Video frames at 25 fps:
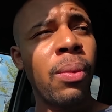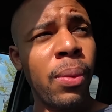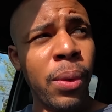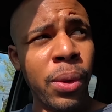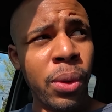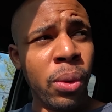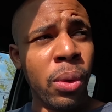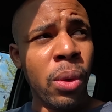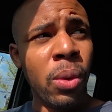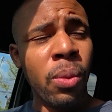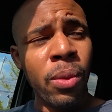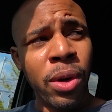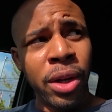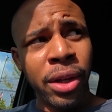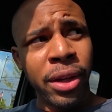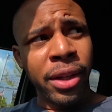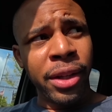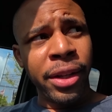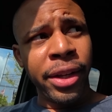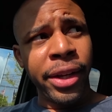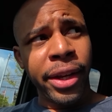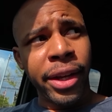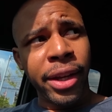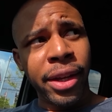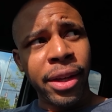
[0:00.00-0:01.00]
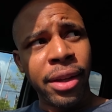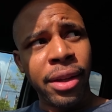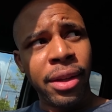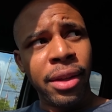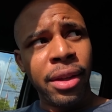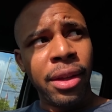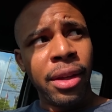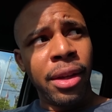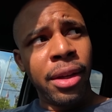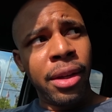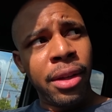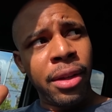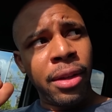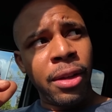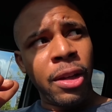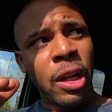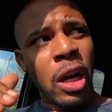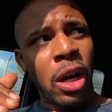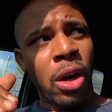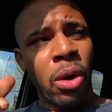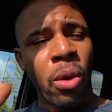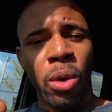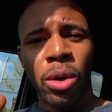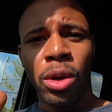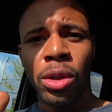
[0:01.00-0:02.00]
we're doing one click
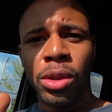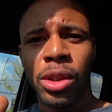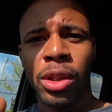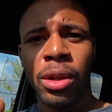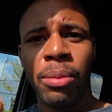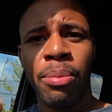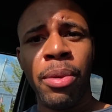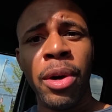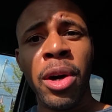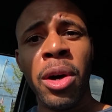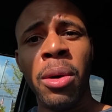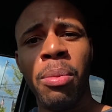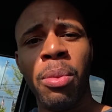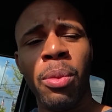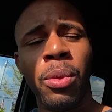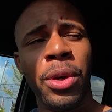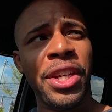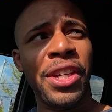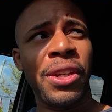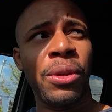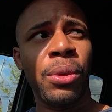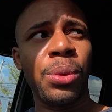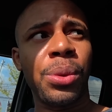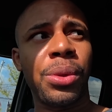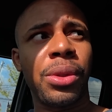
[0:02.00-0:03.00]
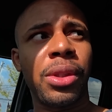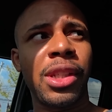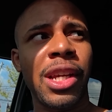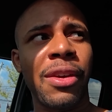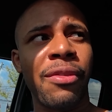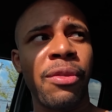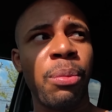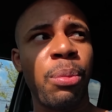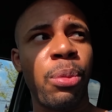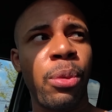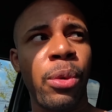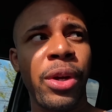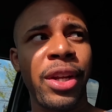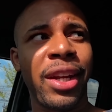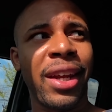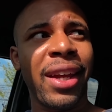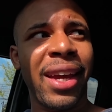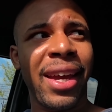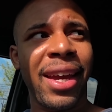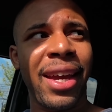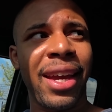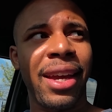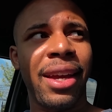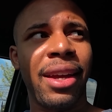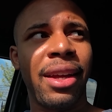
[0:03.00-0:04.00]
According to the pump, we use
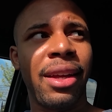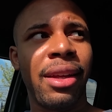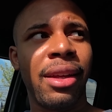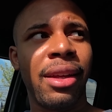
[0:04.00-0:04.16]
7.83